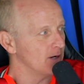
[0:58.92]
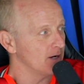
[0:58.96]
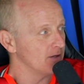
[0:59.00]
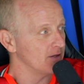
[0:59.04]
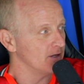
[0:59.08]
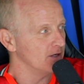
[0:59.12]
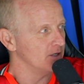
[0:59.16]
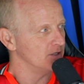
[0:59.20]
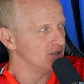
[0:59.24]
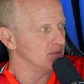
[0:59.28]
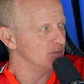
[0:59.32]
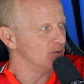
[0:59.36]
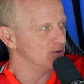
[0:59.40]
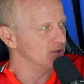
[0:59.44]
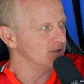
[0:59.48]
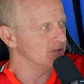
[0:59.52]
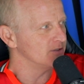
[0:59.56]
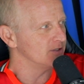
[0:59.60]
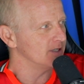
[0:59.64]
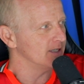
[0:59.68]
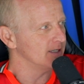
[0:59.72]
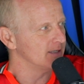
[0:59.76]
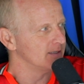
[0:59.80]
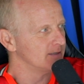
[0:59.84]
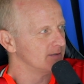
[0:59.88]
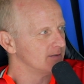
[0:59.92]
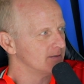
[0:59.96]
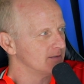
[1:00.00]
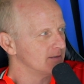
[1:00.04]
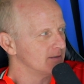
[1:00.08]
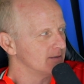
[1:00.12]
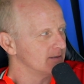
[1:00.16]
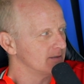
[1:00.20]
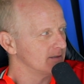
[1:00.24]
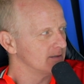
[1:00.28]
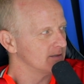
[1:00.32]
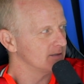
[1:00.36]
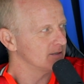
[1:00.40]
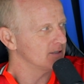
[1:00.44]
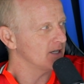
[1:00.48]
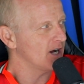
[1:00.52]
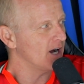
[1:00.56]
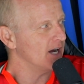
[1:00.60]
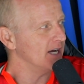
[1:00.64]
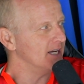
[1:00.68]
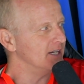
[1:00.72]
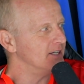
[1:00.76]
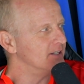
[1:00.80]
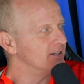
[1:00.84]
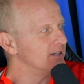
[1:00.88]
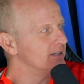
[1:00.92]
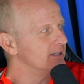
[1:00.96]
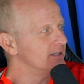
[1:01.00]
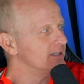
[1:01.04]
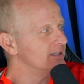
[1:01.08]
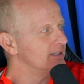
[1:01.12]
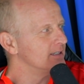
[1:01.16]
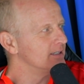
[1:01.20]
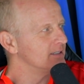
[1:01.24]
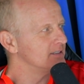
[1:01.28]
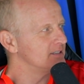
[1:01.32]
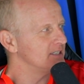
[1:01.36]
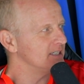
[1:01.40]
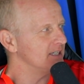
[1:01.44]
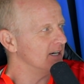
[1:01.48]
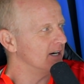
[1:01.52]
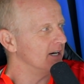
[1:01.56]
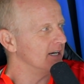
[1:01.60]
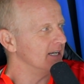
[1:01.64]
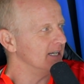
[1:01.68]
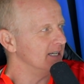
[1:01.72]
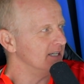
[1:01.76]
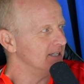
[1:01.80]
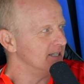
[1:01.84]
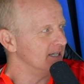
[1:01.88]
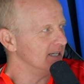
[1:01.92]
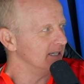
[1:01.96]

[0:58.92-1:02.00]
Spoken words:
are the Augeyboyz, yeah? Tied. T-I-E-D.